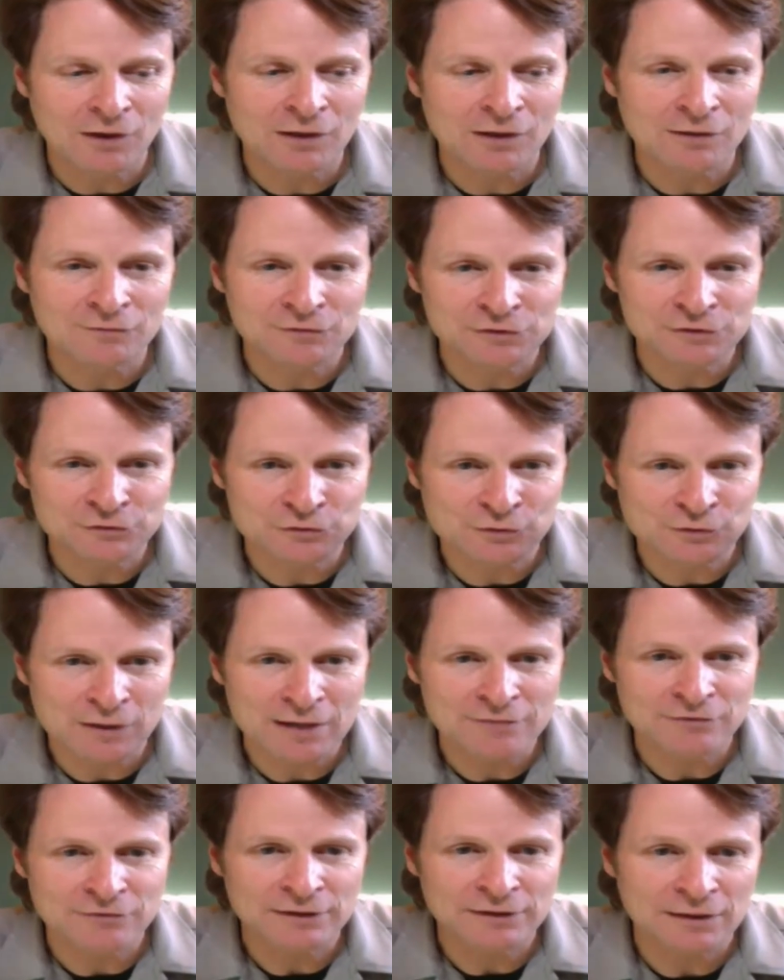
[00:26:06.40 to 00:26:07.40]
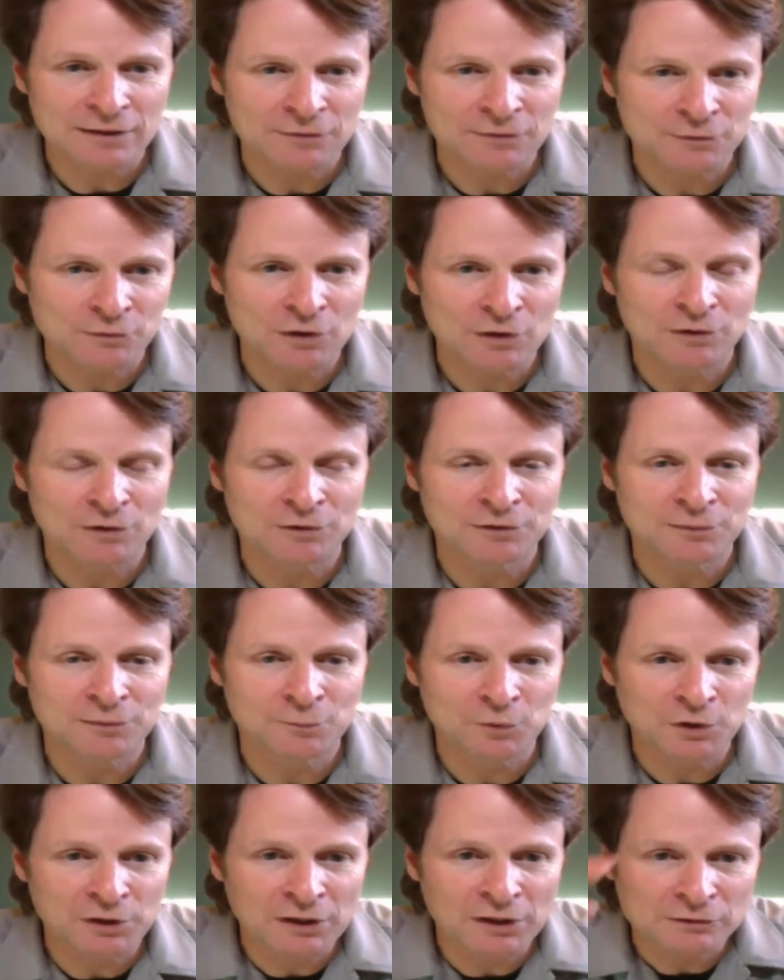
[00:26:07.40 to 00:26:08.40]
all of us driving down the road, and
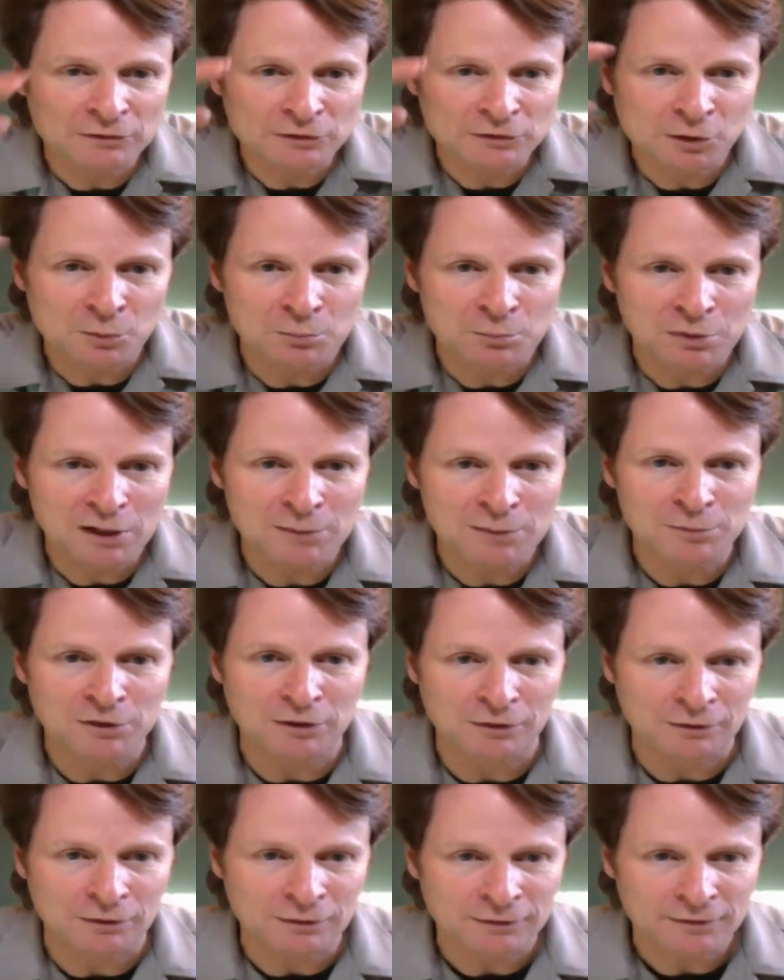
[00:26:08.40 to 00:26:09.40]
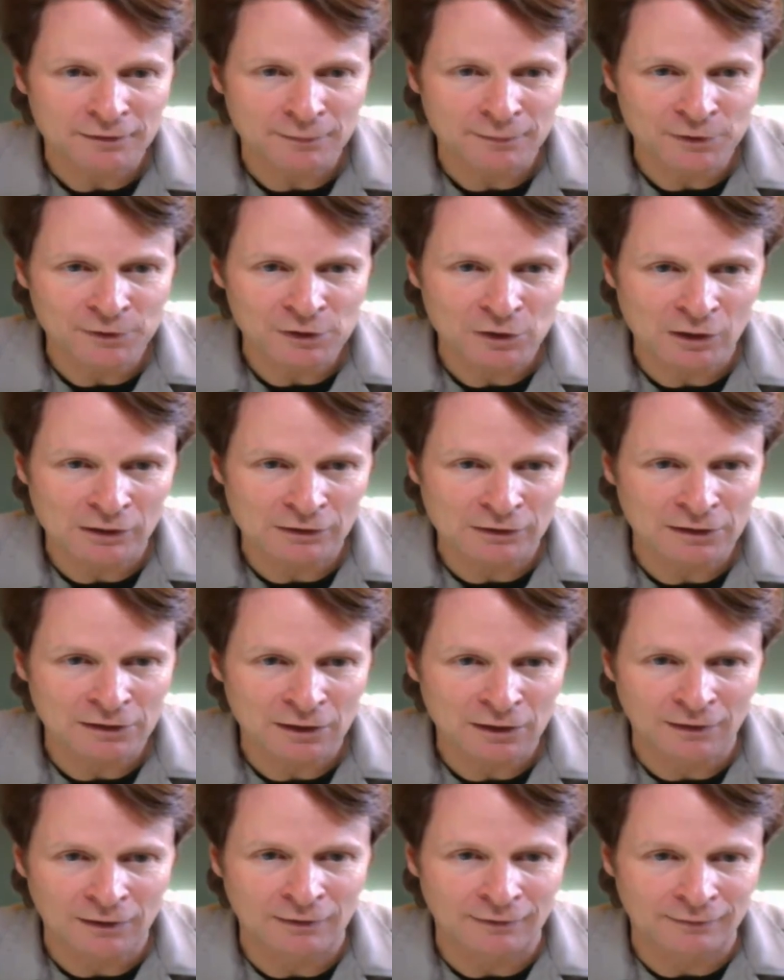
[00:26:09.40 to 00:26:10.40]
we're in our little bubble that we call a
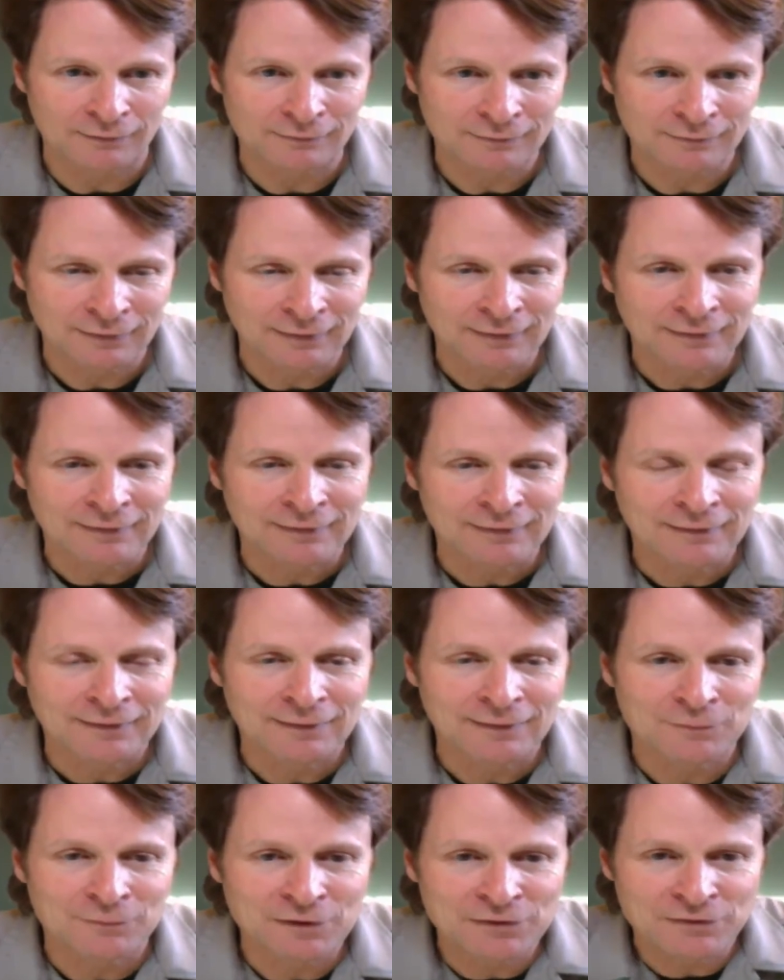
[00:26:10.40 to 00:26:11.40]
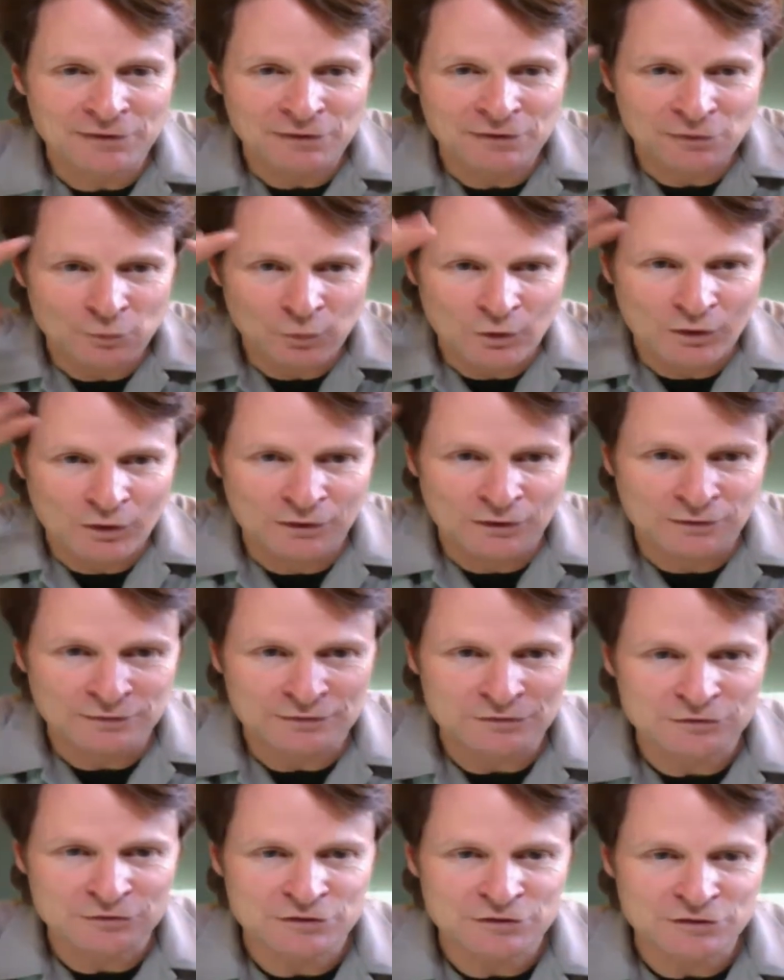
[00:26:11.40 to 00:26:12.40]
car, and we think the world
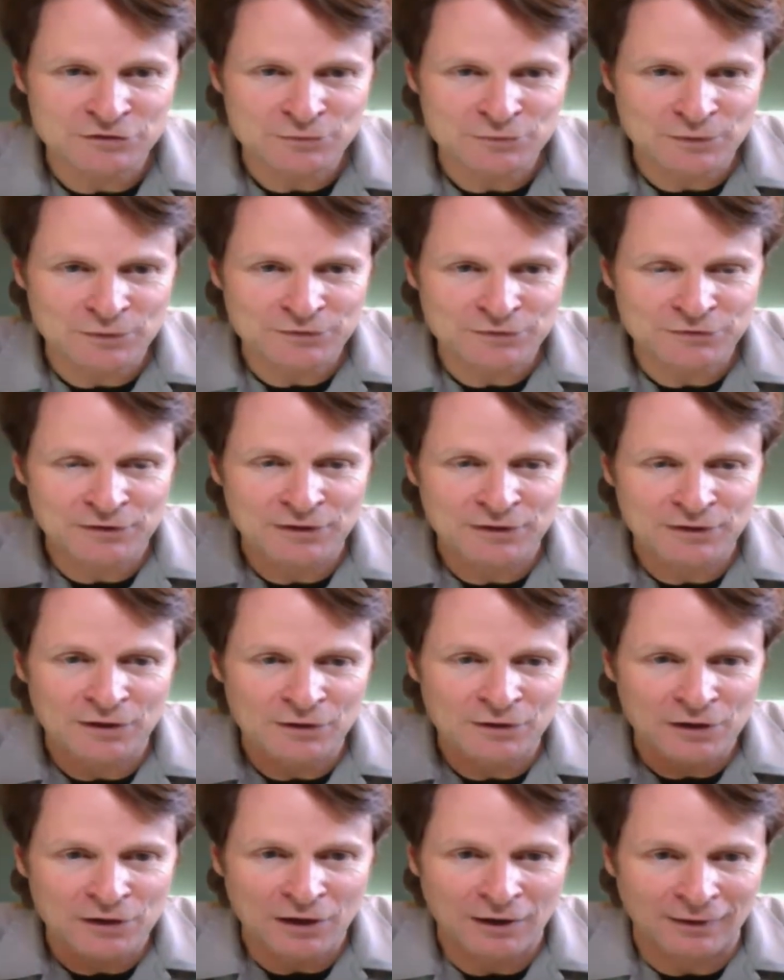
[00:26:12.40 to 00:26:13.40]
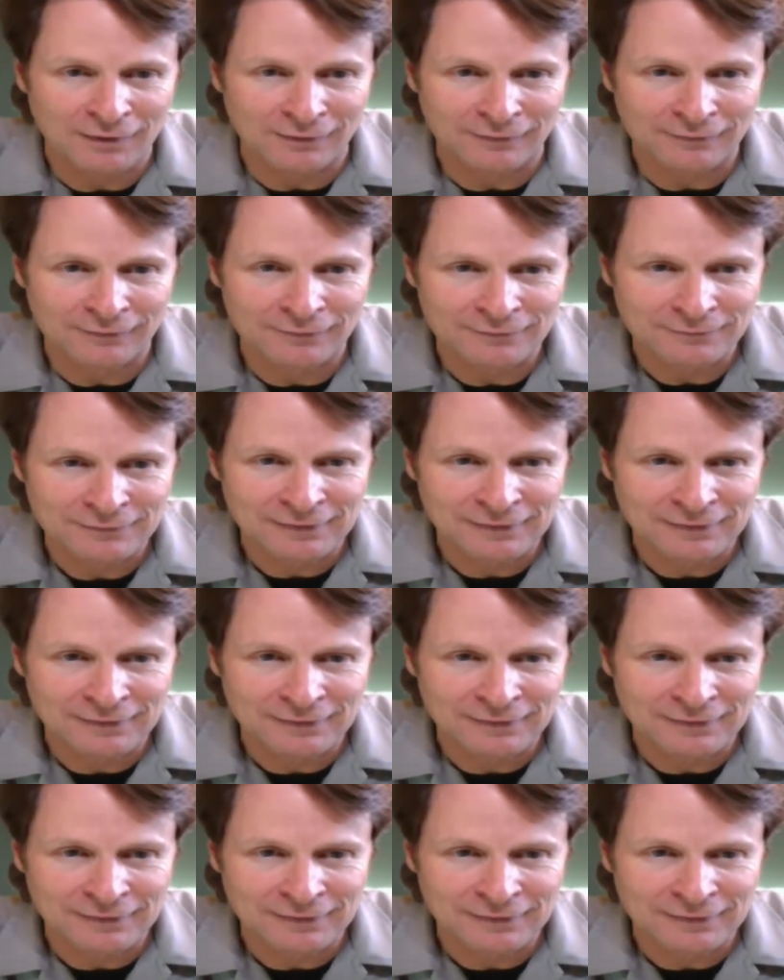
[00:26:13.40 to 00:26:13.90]
is just what's in our car,